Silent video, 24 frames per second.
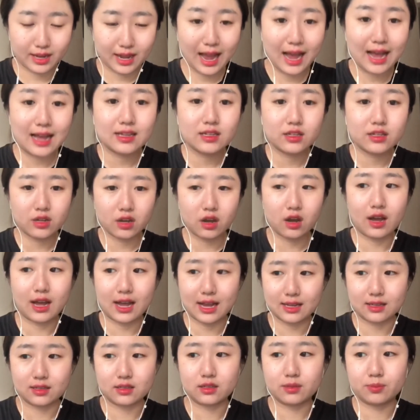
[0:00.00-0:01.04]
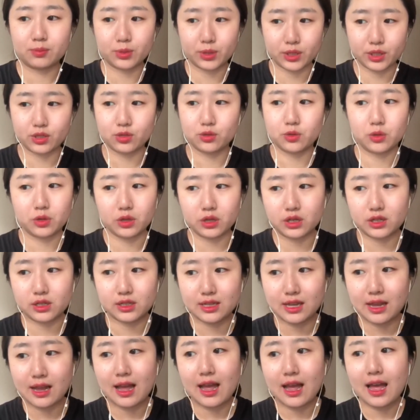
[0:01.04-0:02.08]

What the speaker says: as young as preschoolers.